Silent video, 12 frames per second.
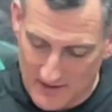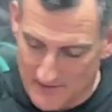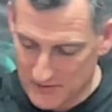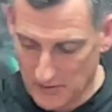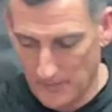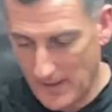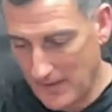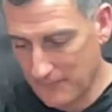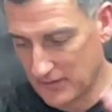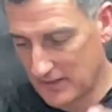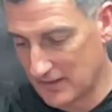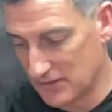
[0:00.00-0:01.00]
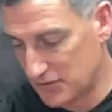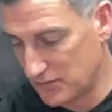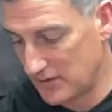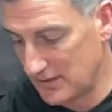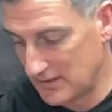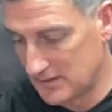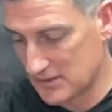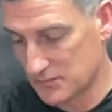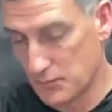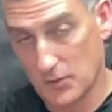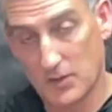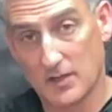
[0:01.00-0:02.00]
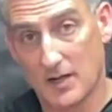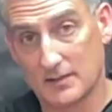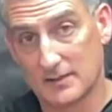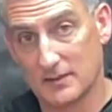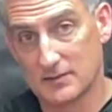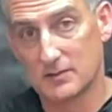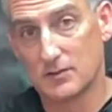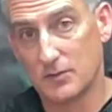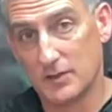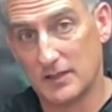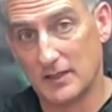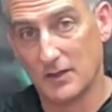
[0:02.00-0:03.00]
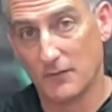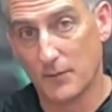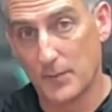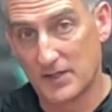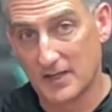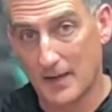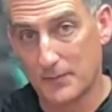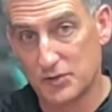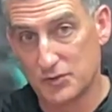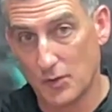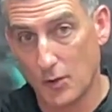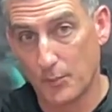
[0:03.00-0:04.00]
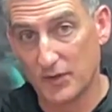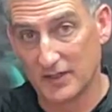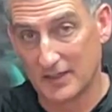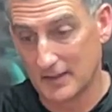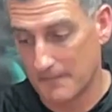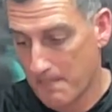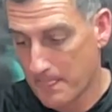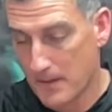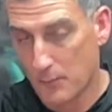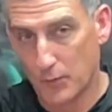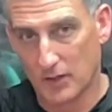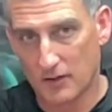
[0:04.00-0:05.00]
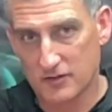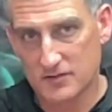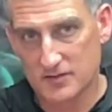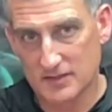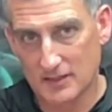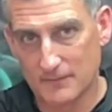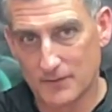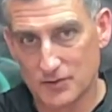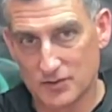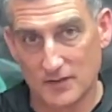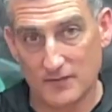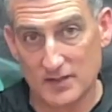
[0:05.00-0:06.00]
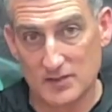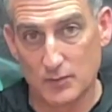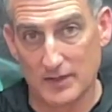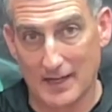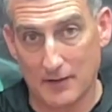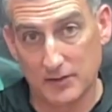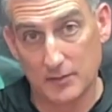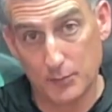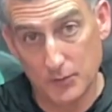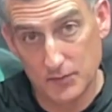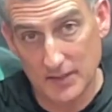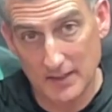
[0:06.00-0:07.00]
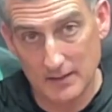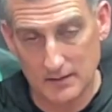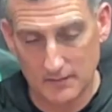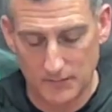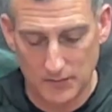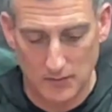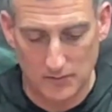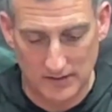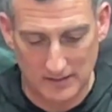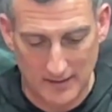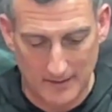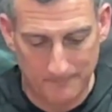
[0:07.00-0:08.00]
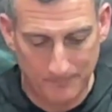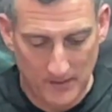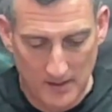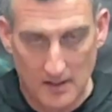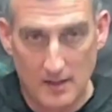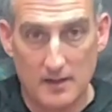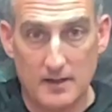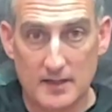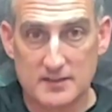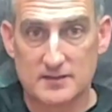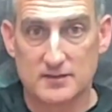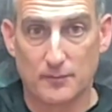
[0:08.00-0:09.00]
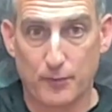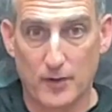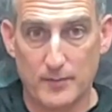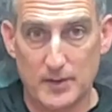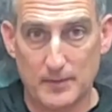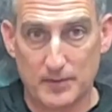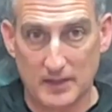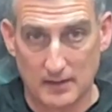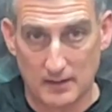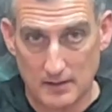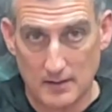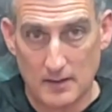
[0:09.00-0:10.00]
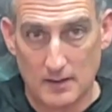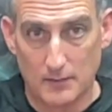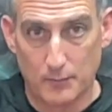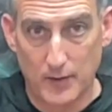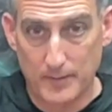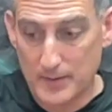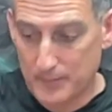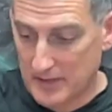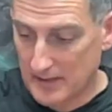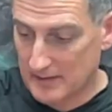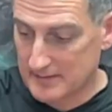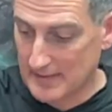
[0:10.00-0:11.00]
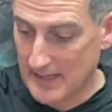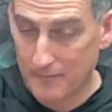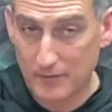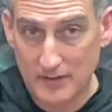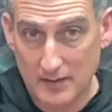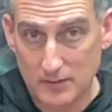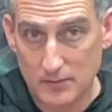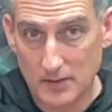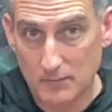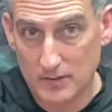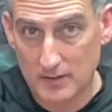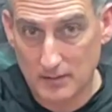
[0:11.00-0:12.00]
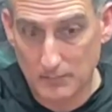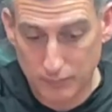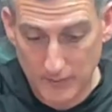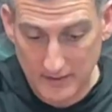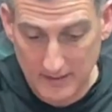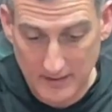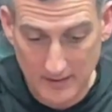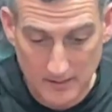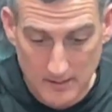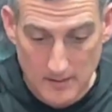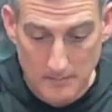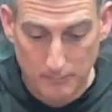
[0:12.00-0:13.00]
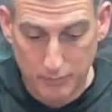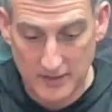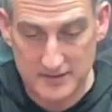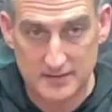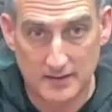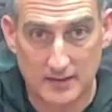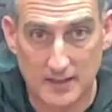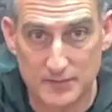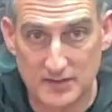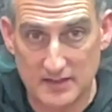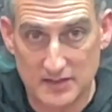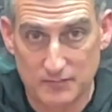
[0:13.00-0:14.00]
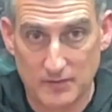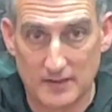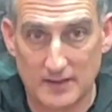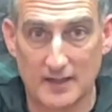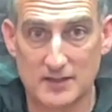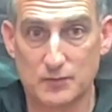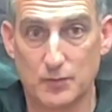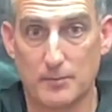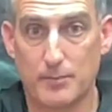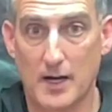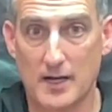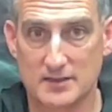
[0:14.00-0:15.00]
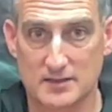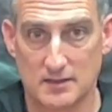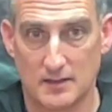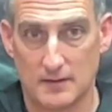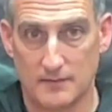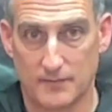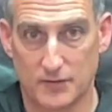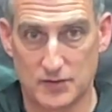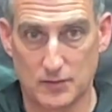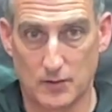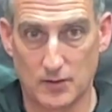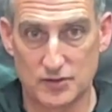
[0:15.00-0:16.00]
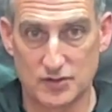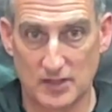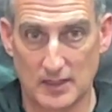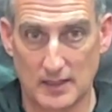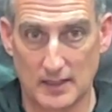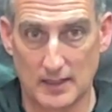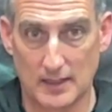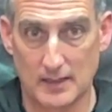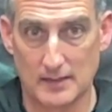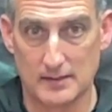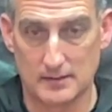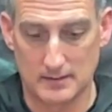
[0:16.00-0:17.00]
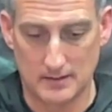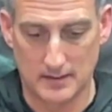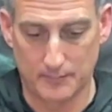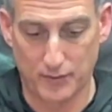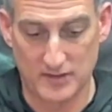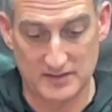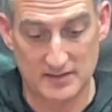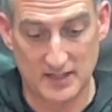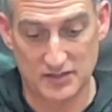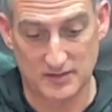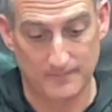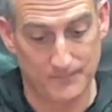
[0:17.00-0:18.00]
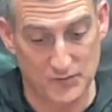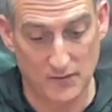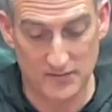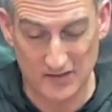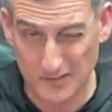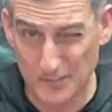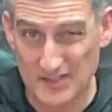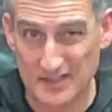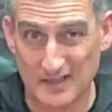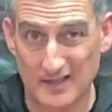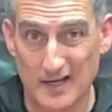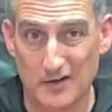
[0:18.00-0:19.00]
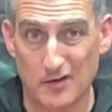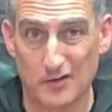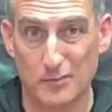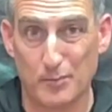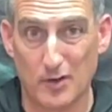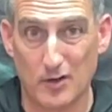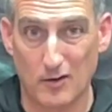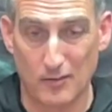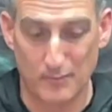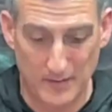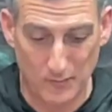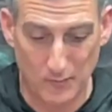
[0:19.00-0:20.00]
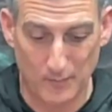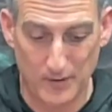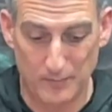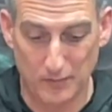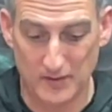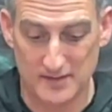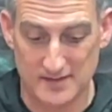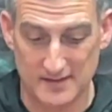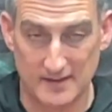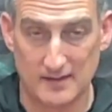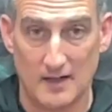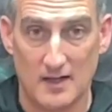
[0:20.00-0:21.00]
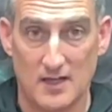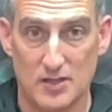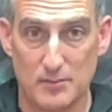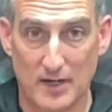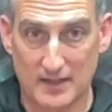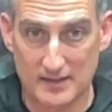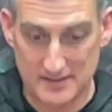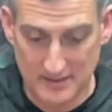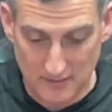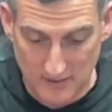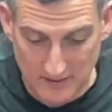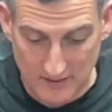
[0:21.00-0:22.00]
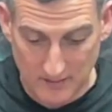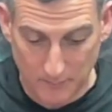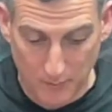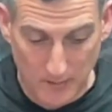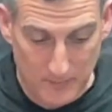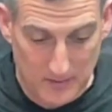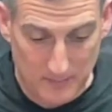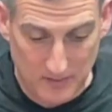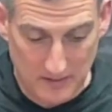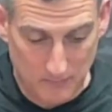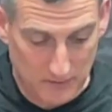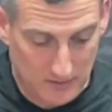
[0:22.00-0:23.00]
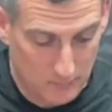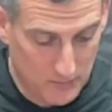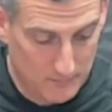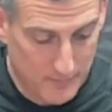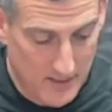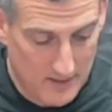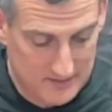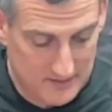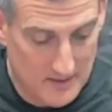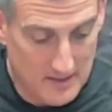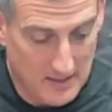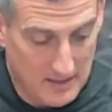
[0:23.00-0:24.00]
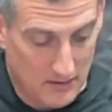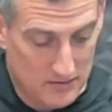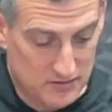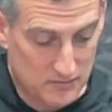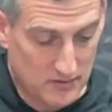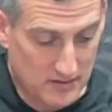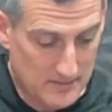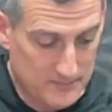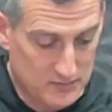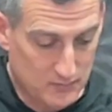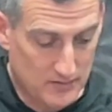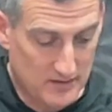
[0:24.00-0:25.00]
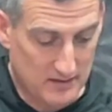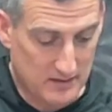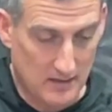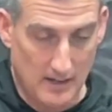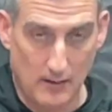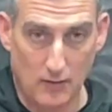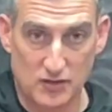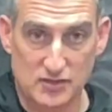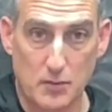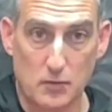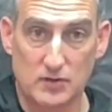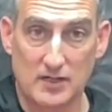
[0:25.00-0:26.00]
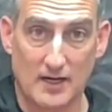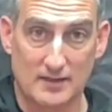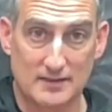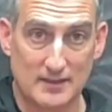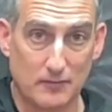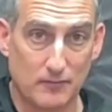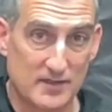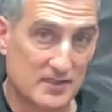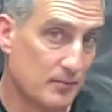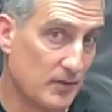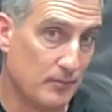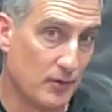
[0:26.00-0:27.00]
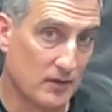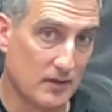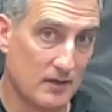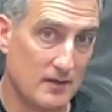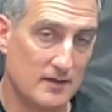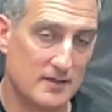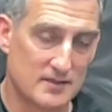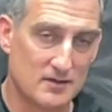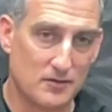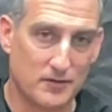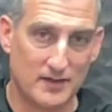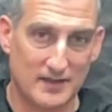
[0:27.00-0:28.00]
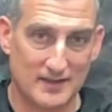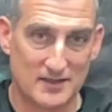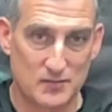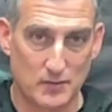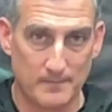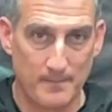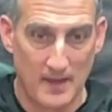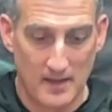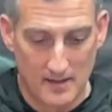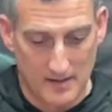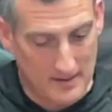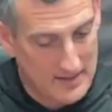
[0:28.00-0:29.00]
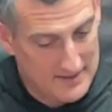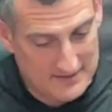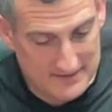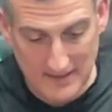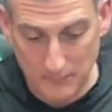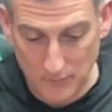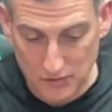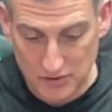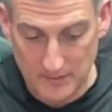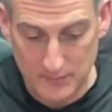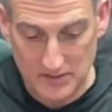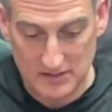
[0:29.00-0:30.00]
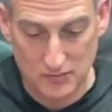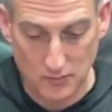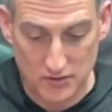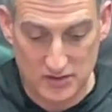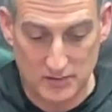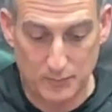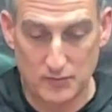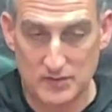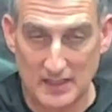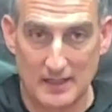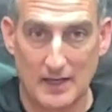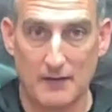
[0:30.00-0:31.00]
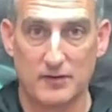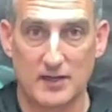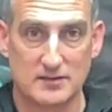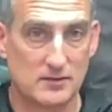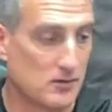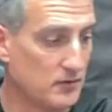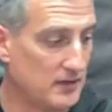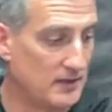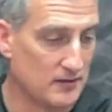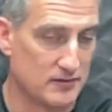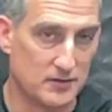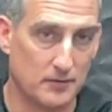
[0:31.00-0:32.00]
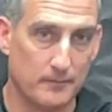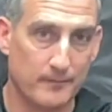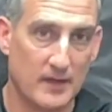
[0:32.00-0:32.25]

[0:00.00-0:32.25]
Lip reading: So everything that you need to smoke a cocktail is included in here from the time that you open the kit. We also sell a version of this without the butane if you don't need that. Next is our premium kit. The premium kit is everything you get with the complete kit, plus it comes in this really nice wood box for storage and presentation. So if it's going to be sitting out on the bar or maybe where people can see it, you might consider getting the premium kit with the wood box. It also comes with our smoked cocktail recipe book is included in this one. It has the 8 wood chips, the torch, the butane, everything's included here too.